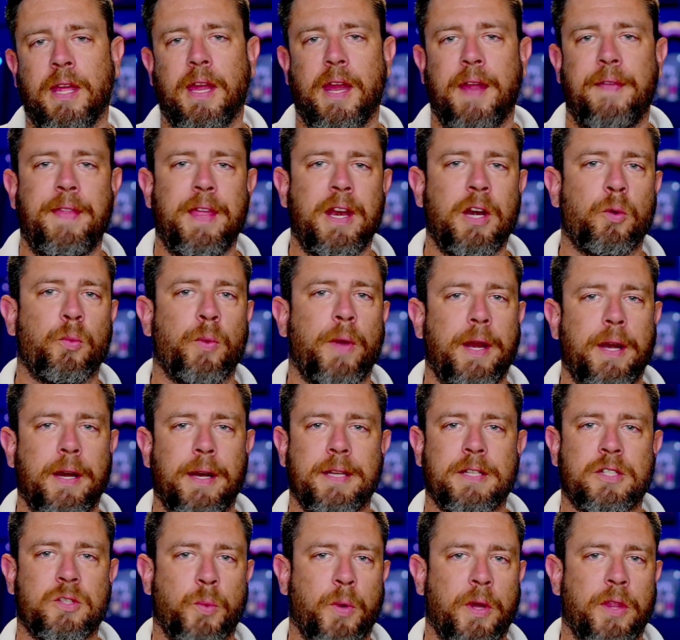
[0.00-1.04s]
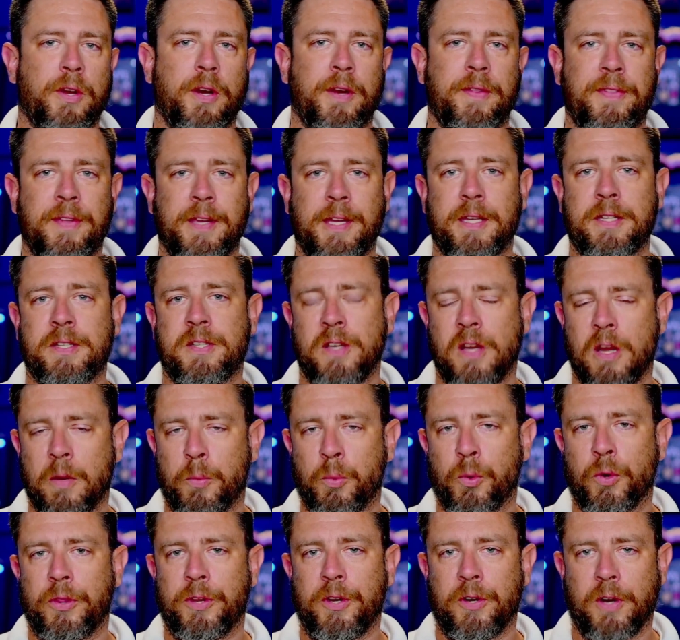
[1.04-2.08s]
and then I rate it as to whether I think it's
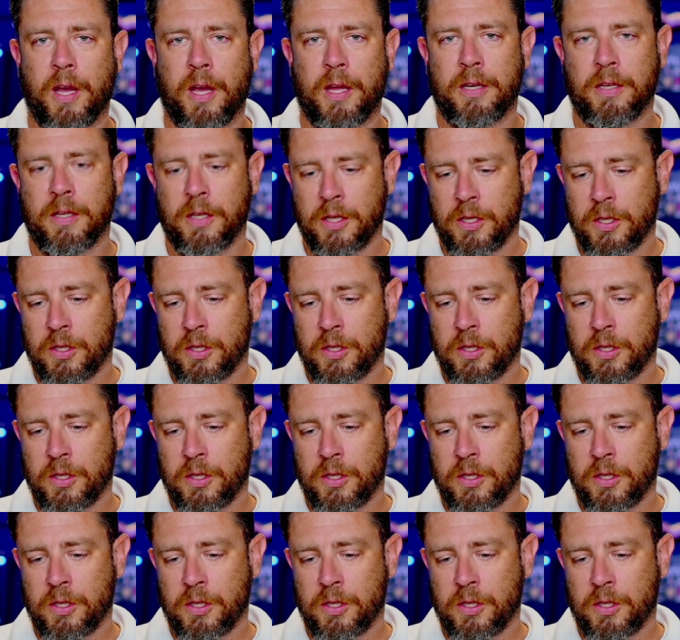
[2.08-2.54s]
nub-worthy or not.